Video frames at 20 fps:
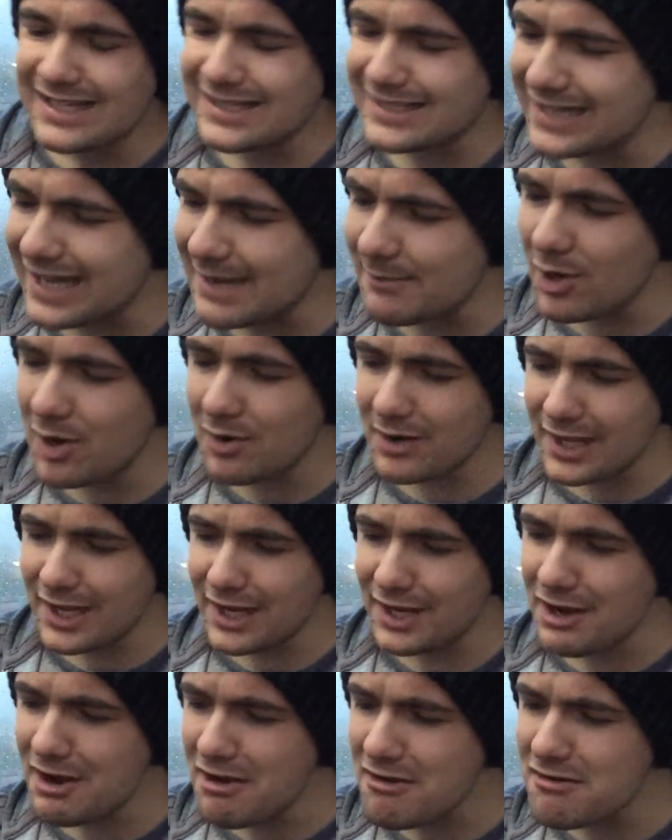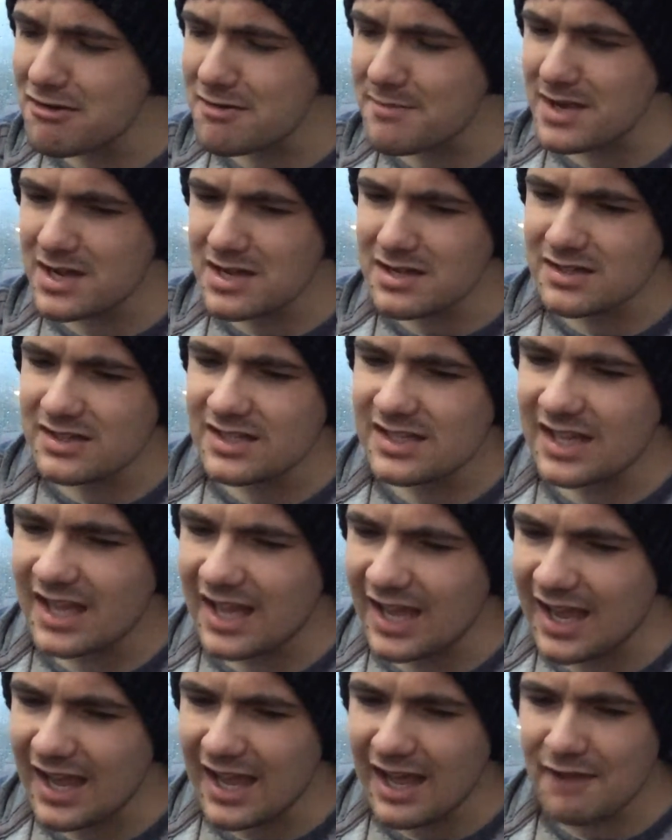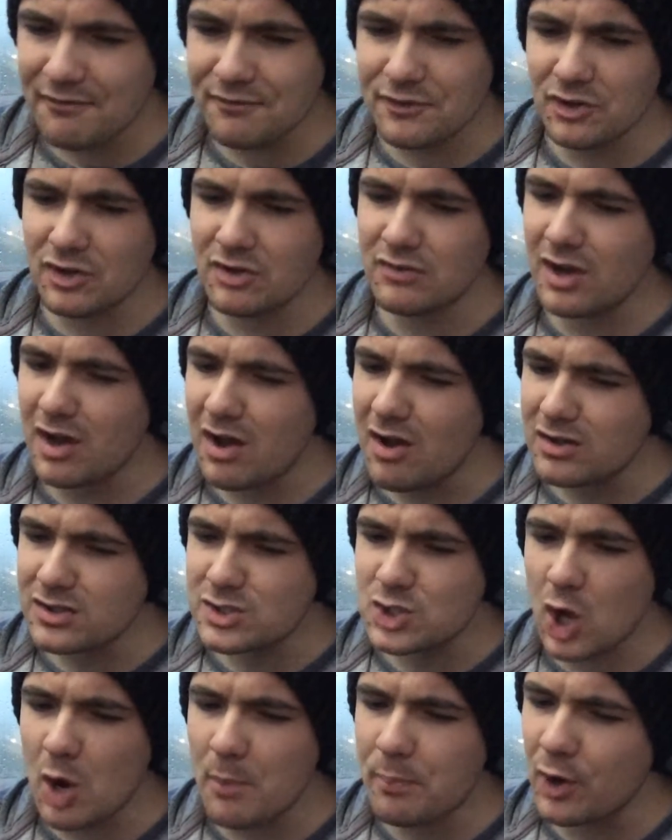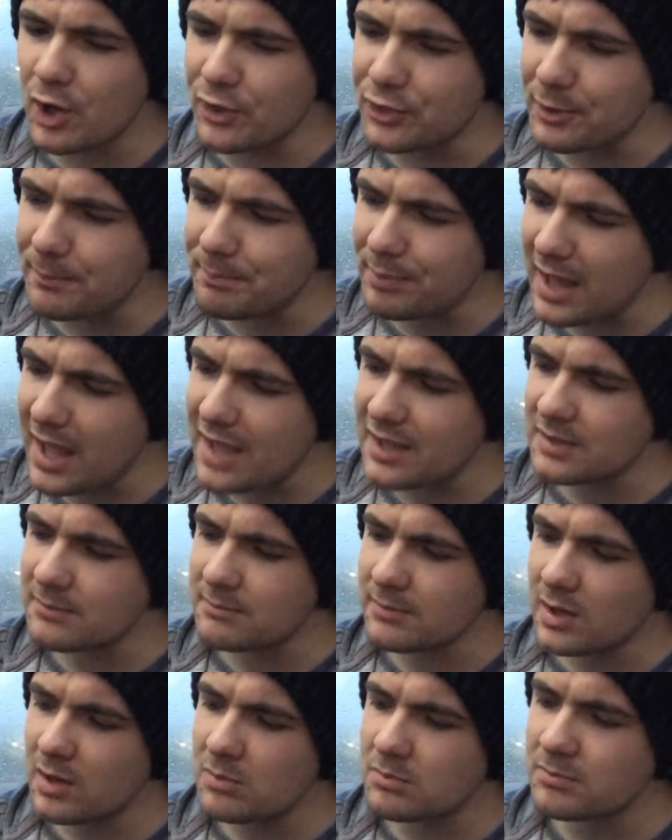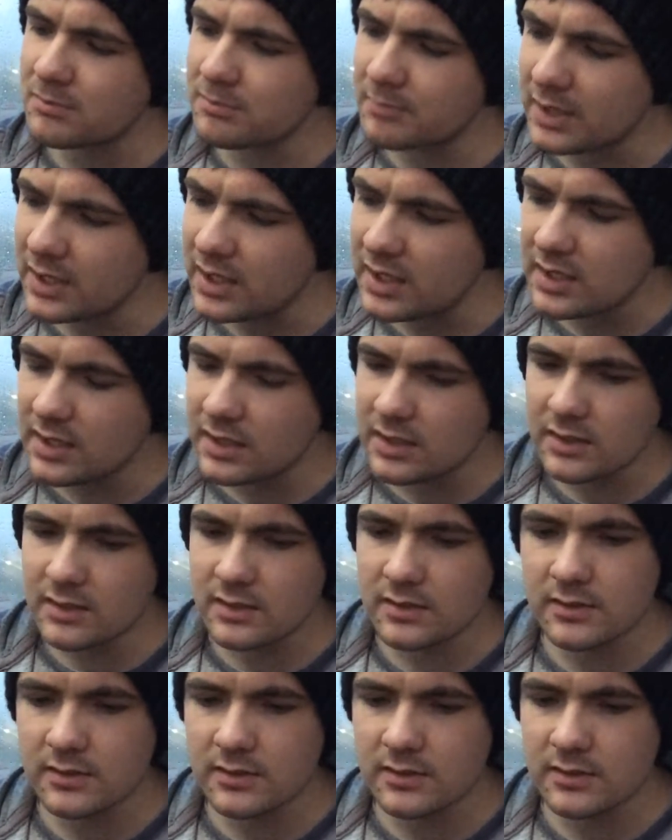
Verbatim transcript: I'm only human after all. Don't put the blame on me.